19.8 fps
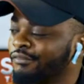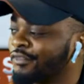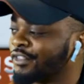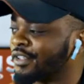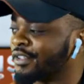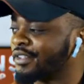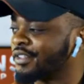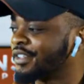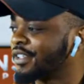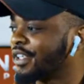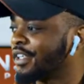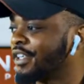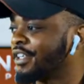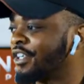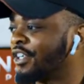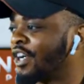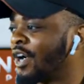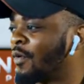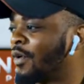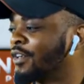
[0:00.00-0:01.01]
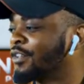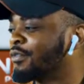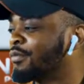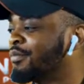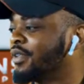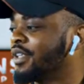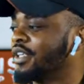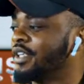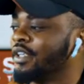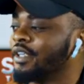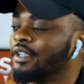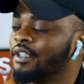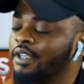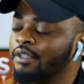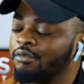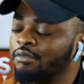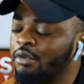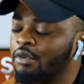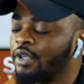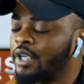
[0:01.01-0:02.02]
don't say oh i want to be in a
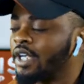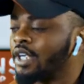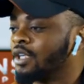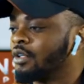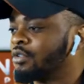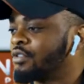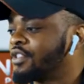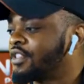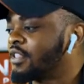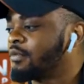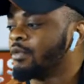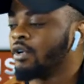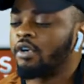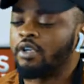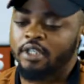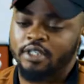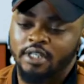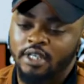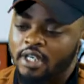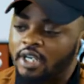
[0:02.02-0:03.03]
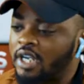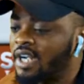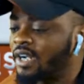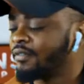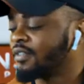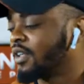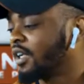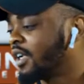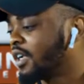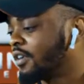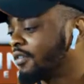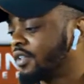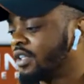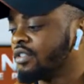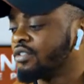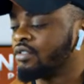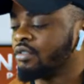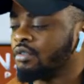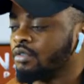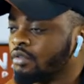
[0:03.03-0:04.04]
role that they will see me all the time i have a lot of
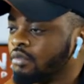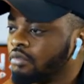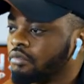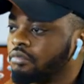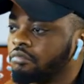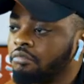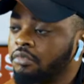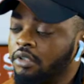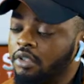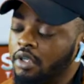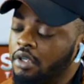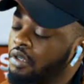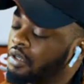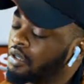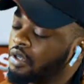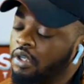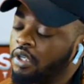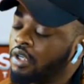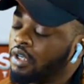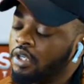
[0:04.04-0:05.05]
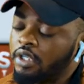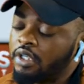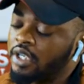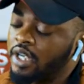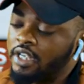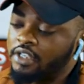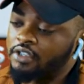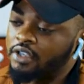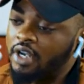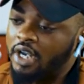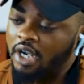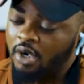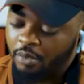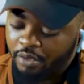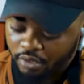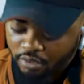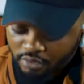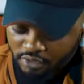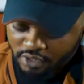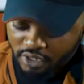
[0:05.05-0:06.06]
things to do that's not how
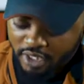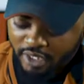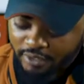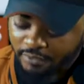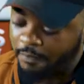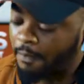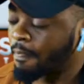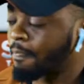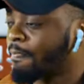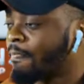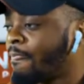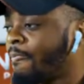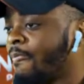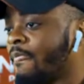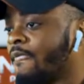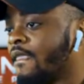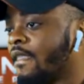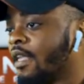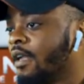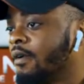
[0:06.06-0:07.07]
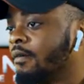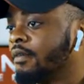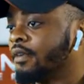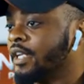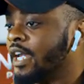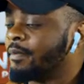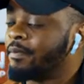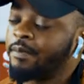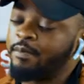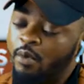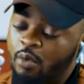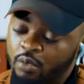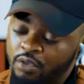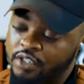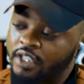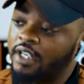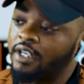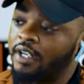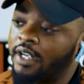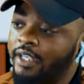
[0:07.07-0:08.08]
we all start Yeah, people who
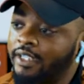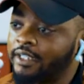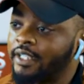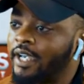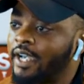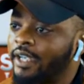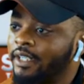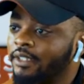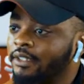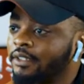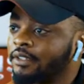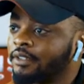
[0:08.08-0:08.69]
started like that